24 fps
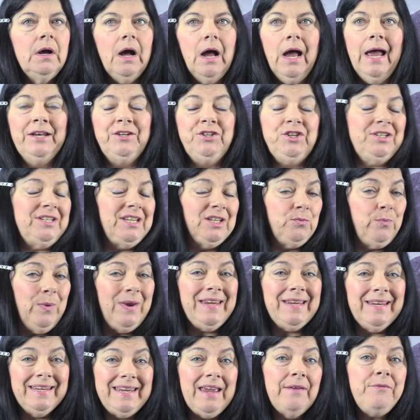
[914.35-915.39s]
And she says, we
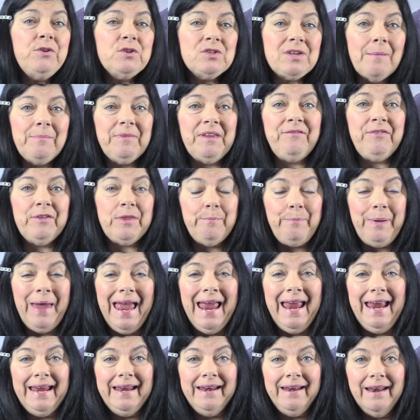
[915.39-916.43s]
can give you something for the
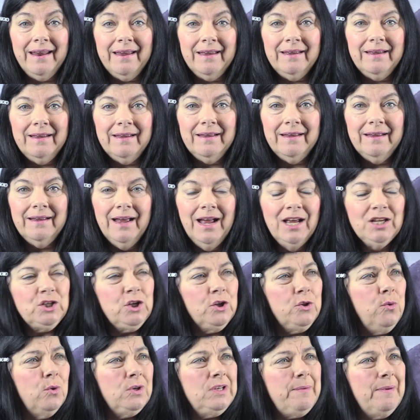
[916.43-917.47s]
pain.
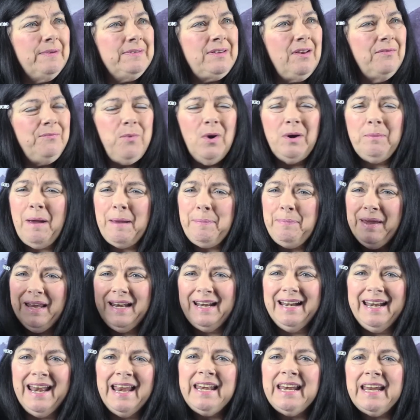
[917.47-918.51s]
So I thought to myself, what am I
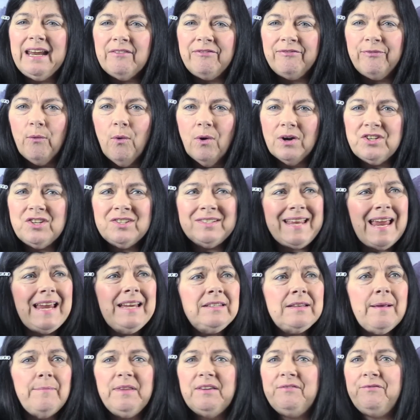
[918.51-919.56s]
being an idiot for? Just
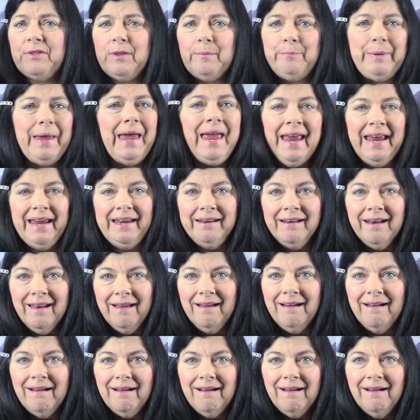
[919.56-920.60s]
take something for the pain.
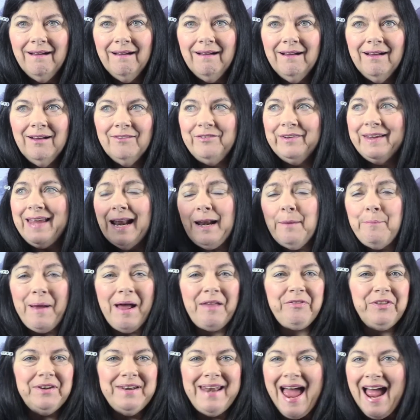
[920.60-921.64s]
Forget
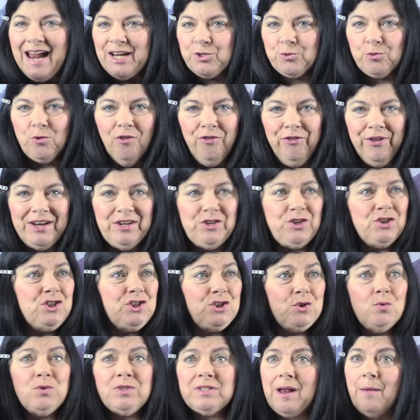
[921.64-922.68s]
about the natural thing. Just
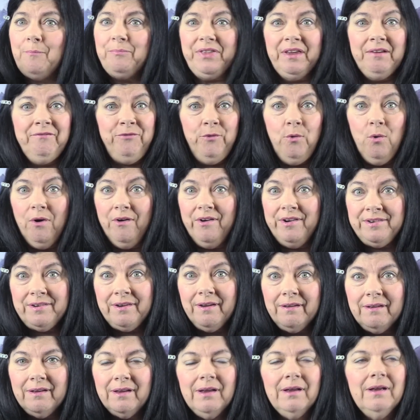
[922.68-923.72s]
do something for it.
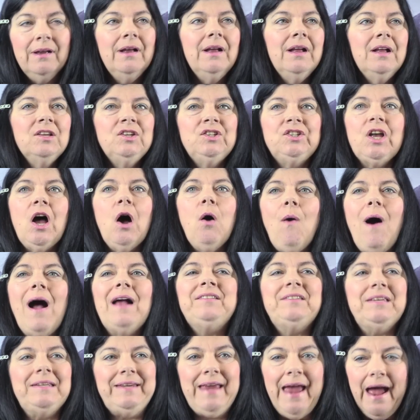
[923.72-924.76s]
So I
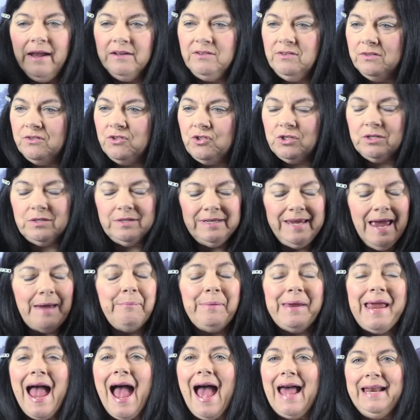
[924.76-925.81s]
said, yeah, get
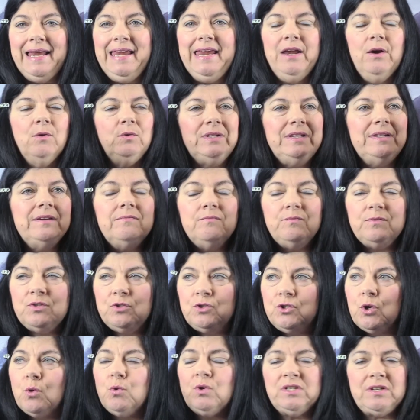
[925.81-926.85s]
me out of here.
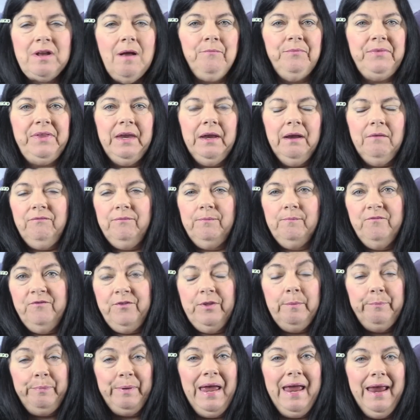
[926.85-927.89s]
Do something
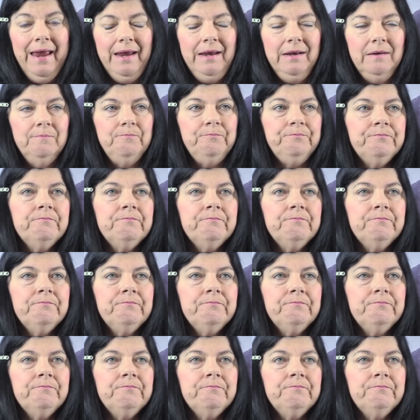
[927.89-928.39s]
for the pain.